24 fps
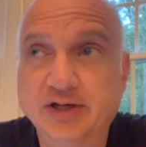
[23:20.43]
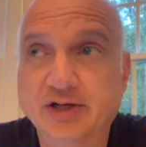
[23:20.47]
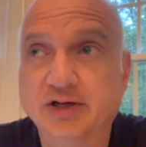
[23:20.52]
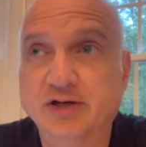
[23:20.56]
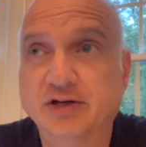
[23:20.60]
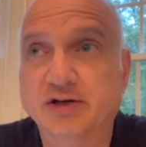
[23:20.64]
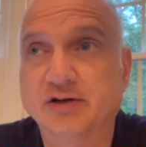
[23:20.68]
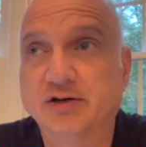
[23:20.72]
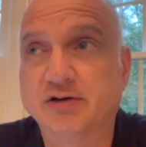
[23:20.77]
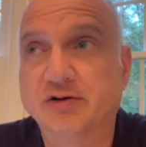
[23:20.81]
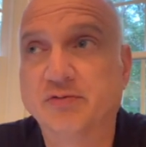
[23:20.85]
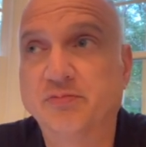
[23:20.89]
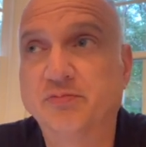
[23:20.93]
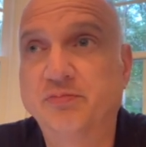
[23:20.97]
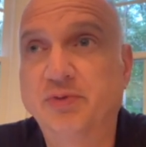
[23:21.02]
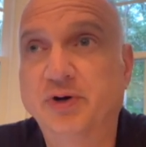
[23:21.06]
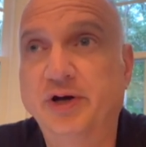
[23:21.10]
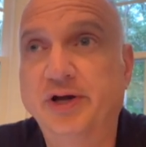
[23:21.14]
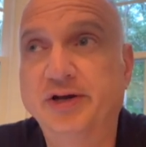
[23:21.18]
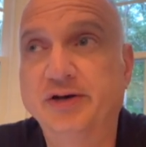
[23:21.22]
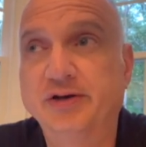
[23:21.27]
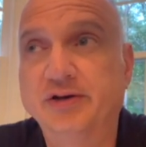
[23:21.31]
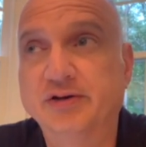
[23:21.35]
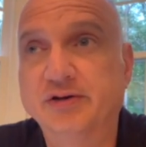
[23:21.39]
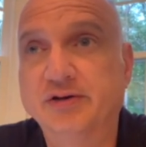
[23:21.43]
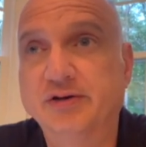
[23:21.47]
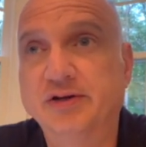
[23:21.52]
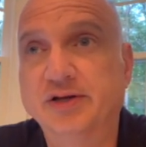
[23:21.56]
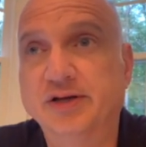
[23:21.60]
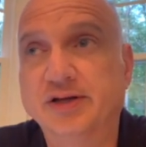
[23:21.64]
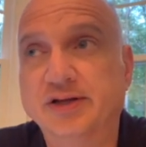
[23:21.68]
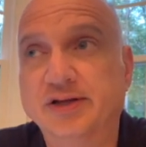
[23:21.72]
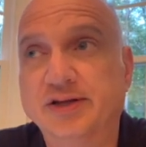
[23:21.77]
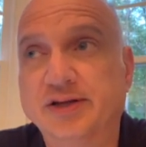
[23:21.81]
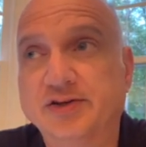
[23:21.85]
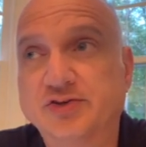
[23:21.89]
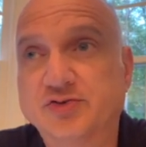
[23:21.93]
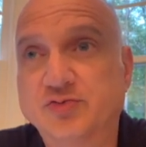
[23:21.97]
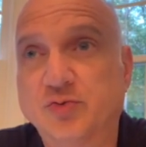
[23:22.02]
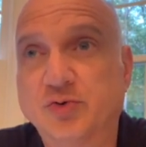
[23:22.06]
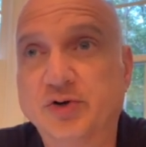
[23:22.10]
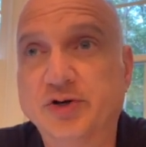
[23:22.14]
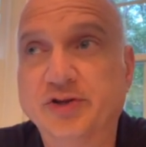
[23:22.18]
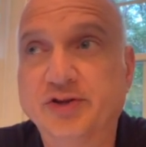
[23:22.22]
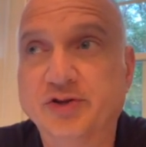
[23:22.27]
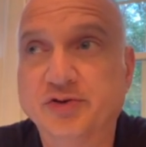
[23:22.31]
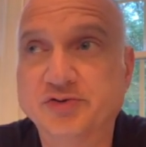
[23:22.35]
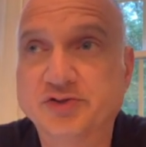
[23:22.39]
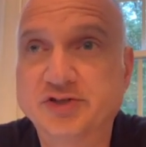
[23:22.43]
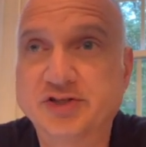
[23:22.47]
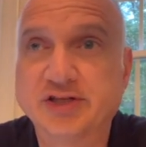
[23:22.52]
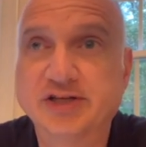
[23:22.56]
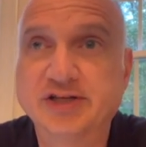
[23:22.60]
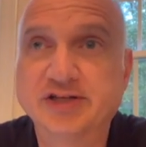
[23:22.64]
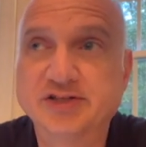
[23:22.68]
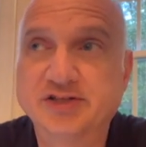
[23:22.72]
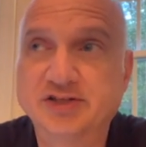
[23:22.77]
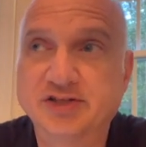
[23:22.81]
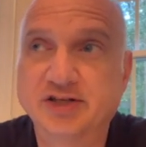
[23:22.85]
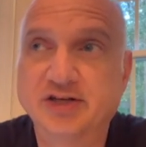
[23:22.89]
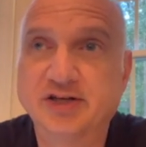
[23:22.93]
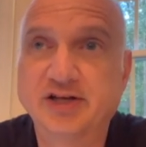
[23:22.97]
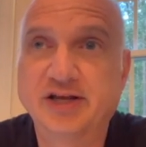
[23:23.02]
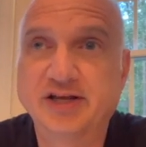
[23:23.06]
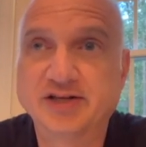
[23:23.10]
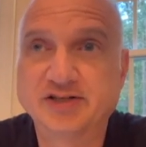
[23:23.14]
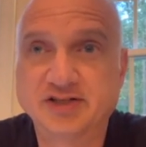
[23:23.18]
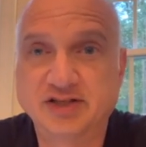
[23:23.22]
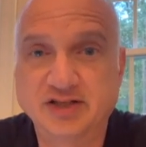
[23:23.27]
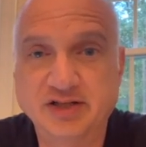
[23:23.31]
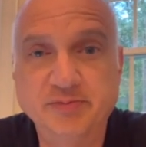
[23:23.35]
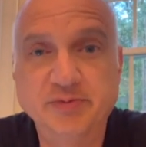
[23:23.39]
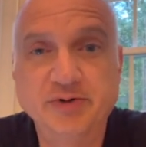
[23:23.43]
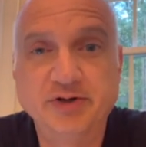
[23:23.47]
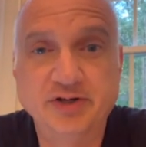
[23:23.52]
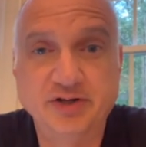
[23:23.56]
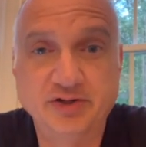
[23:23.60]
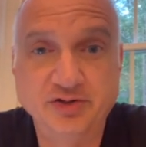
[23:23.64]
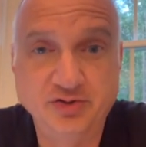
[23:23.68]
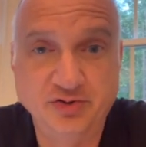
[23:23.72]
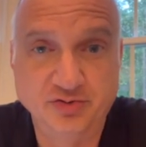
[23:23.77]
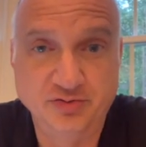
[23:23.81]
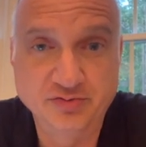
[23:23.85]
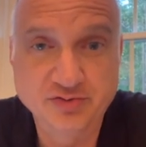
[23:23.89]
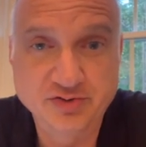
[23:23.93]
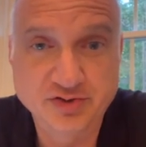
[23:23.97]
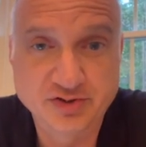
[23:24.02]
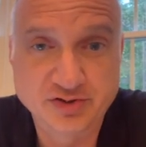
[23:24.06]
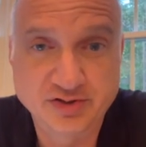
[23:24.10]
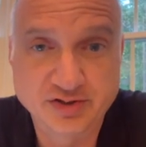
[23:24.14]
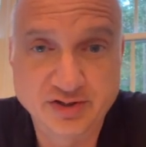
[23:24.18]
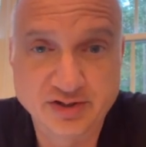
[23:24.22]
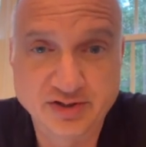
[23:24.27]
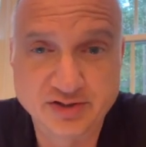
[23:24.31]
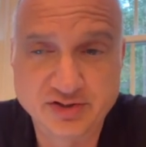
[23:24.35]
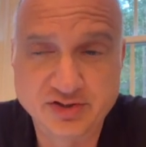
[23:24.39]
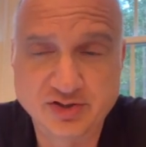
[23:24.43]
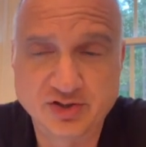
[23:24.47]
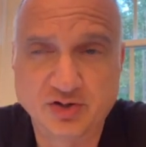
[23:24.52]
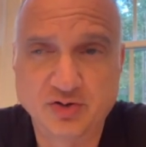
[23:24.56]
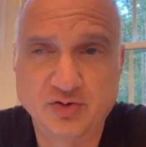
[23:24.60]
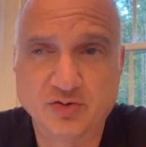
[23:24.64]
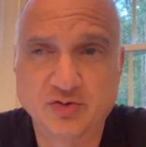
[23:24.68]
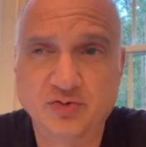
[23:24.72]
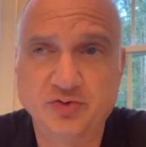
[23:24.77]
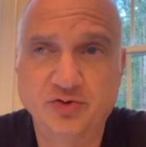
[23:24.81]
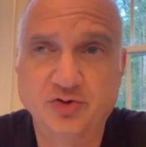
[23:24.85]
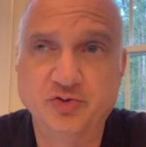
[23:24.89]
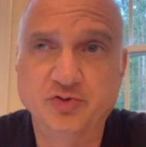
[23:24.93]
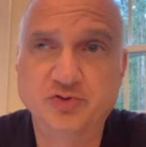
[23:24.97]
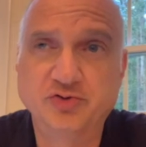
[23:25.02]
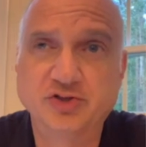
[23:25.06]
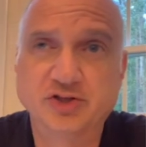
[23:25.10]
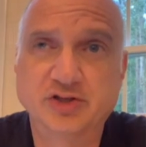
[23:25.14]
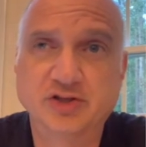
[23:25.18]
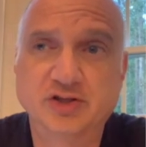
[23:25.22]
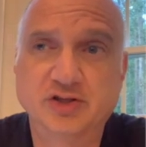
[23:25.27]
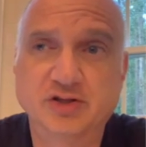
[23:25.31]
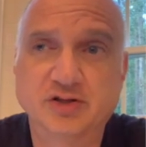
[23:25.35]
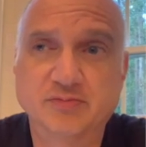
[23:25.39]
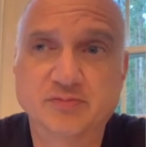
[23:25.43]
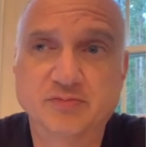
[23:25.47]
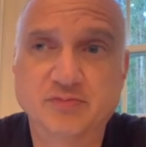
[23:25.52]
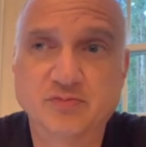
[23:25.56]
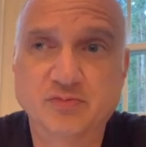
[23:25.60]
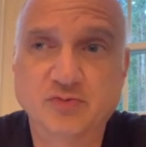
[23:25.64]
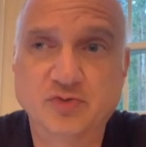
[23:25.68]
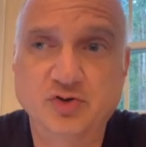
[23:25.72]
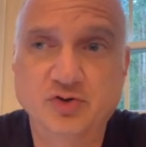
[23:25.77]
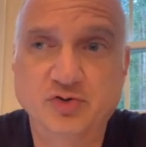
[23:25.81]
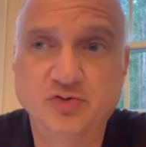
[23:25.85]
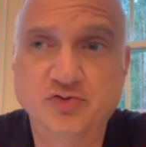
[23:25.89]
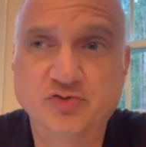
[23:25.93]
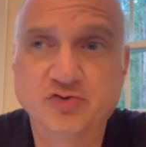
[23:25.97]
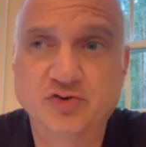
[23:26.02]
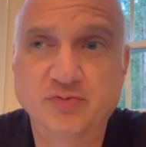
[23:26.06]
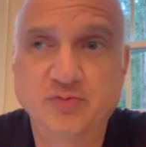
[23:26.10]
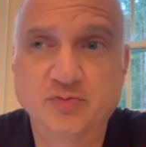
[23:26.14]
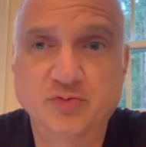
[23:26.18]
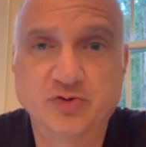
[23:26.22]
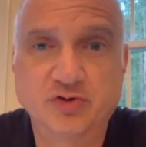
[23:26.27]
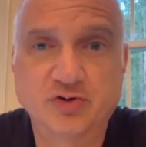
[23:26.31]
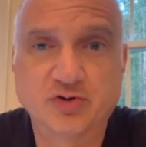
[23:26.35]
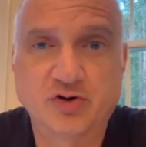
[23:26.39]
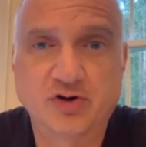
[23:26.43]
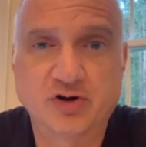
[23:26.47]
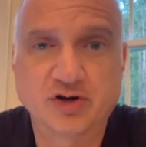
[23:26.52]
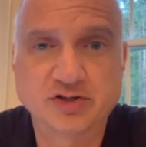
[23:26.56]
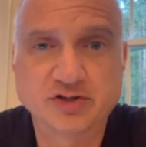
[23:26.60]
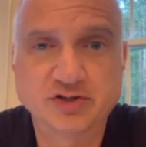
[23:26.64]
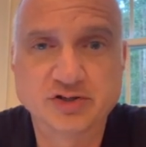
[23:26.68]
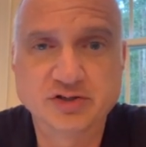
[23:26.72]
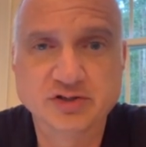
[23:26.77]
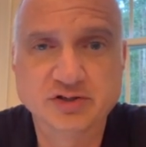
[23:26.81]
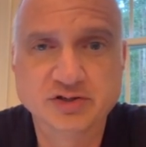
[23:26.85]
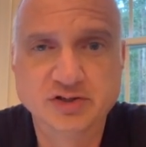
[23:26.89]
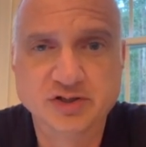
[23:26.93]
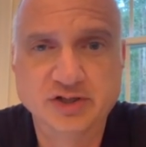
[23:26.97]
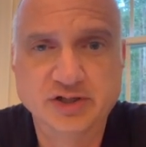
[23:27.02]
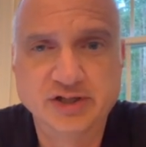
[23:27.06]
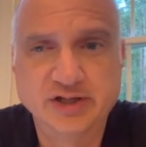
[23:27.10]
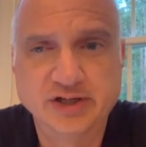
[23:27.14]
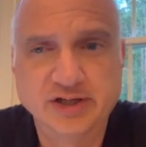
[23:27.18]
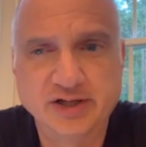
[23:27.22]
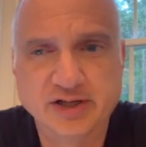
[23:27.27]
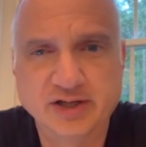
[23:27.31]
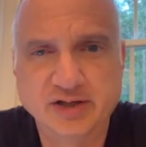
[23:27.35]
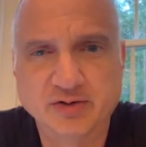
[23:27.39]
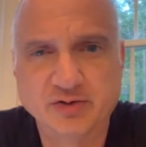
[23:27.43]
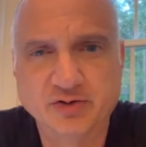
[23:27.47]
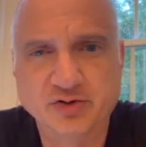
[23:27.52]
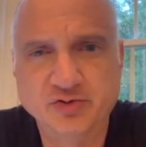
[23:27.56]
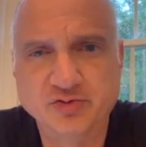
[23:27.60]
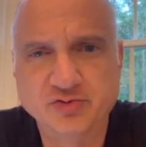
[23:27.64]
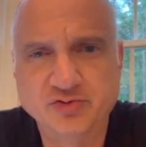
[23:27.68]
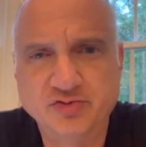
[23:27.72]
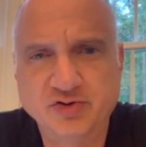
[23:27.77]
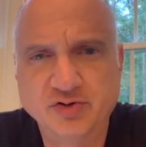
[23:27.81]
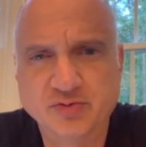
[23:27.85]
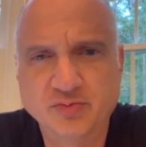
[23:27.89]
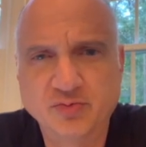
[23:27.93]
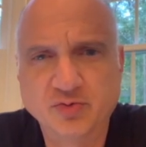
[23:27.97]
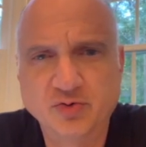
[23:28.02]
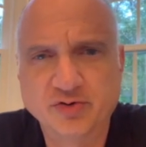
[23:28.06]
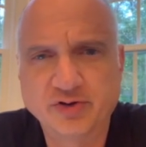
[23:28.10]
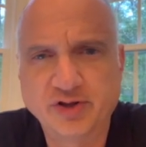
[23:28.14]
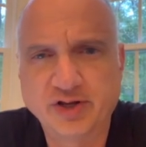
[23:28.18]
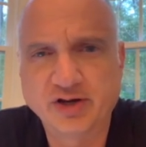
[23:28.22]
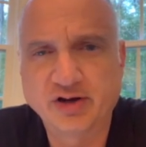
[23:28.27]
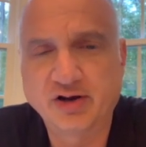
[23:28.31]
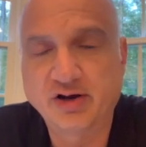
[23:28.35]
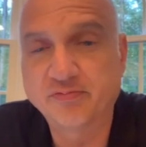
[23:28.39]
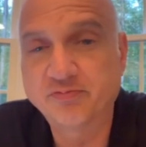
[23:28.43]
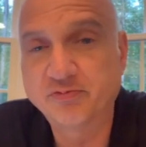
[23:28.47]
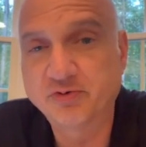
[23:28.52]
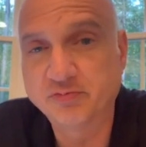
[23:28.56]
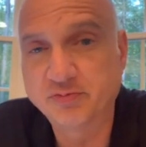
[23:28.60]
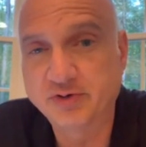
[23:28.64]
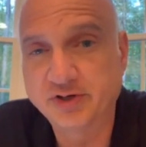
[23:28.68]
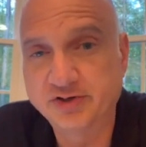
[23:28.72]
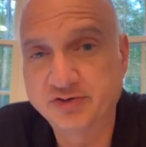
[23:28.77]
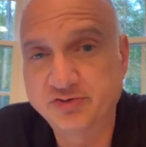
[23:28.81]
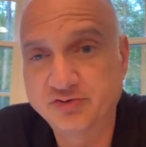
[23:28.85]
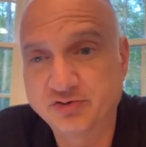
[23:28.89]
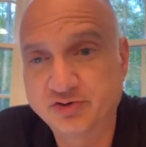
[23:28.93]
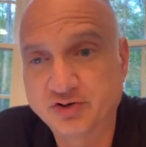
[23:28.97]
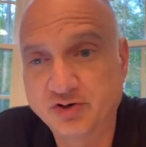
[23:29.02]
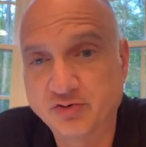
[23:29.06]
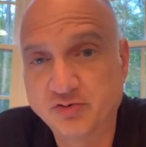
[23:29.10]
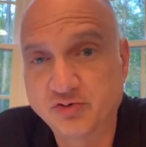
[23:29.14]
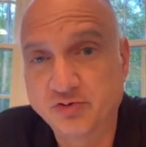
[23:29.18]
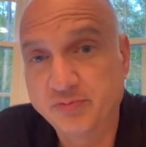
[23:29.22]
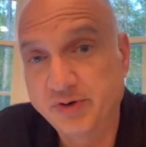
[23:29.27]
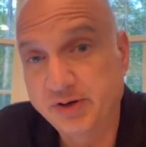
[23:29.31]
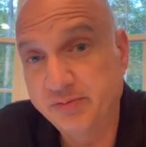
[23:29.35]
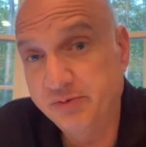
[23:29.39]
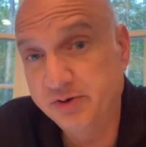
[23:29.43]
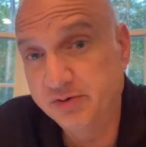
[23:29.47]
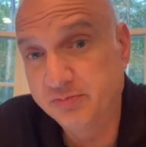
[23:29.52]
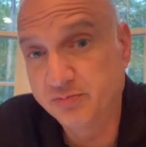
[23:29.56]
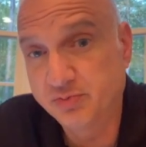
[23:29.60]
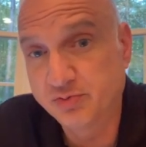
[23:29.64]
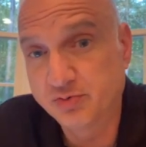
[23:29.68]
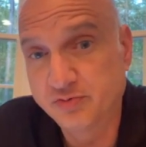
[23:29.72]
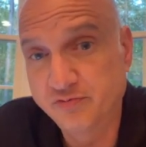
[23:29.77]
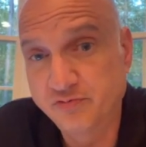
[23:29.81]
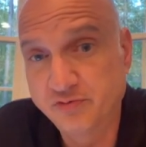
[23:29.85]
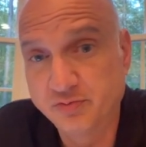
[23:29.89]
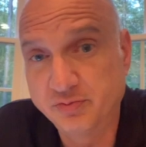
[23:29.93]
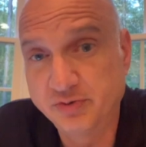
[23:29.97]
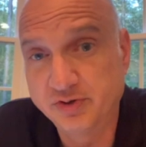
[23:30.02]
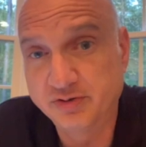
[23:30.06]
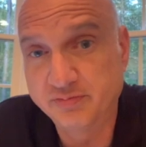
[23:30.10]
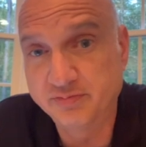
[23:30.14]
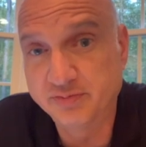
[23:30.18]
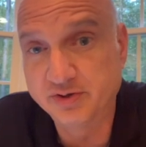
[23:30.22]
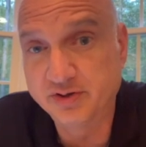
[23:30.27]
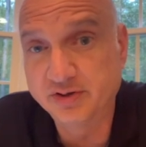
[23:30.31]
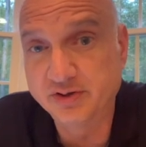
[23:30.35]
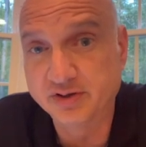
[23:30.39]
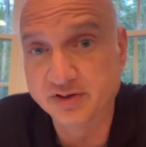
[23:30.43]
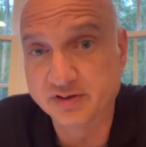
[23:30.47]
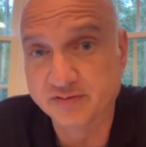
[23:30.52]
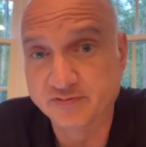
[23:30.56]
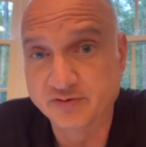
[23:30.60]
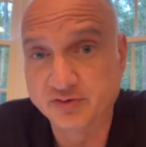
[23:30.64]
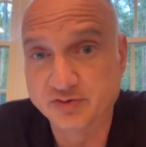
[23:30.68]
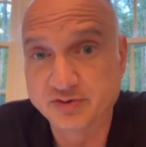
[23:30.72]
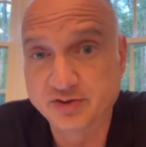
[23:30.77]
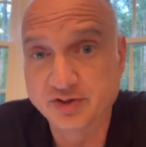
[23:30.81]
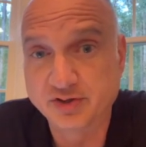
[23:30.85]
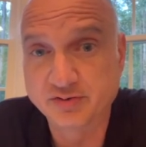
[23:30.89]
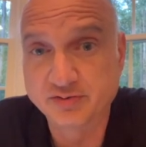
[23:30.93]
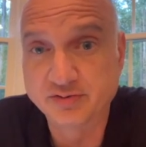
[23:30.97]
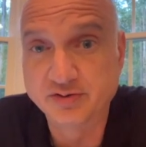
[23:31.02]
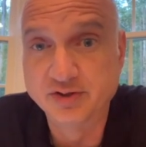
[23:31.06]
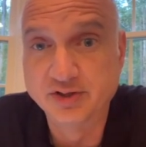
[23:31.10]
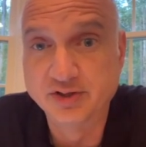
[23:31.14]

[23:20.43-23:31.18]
but it's one of those things that has limited use, and so use them with caution and use them where they optimize your code or maybe improve the readability of your code.